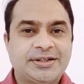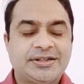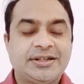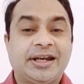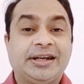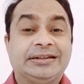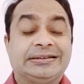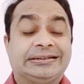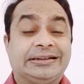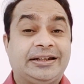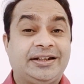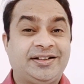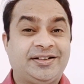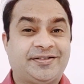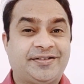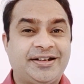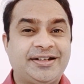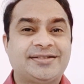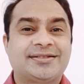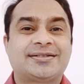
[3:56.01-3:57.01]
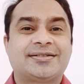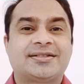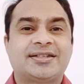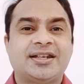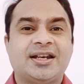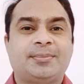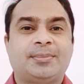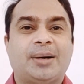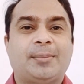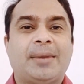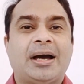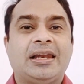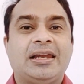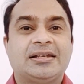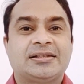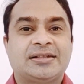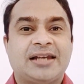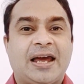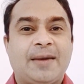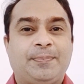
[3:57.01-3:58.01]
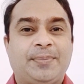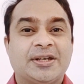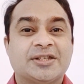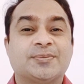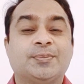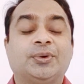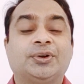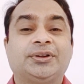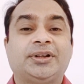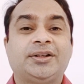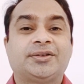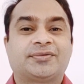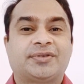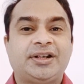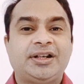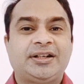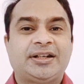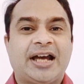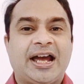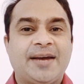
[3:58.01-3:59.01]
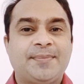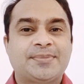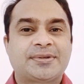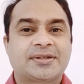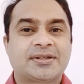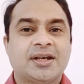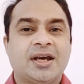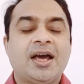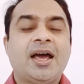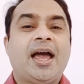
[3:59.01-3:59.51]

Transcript: There is increased serum amylase lipase more than 3 times